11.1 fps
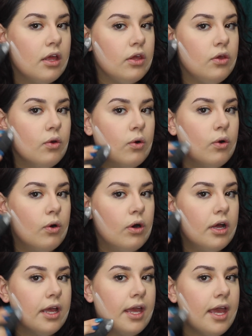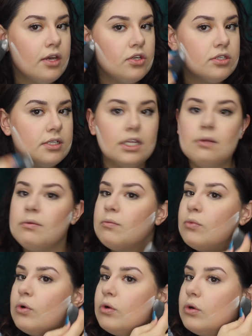your edges a little bit
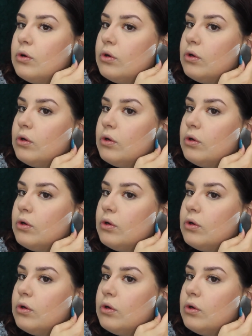more.